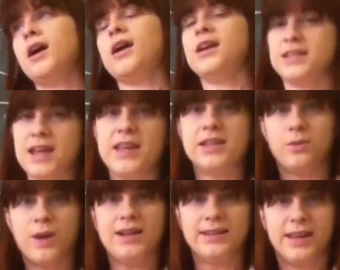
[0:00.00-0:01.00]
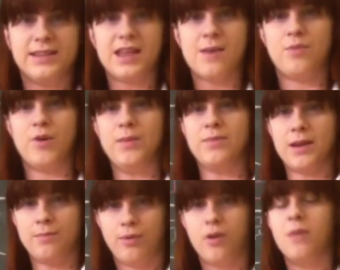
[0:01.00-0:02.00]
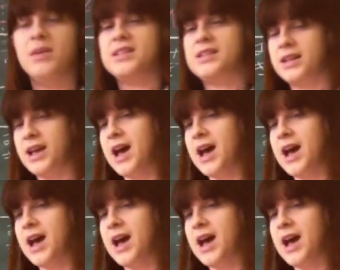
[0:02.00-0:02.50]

It takes a while to get to that point, but I promise it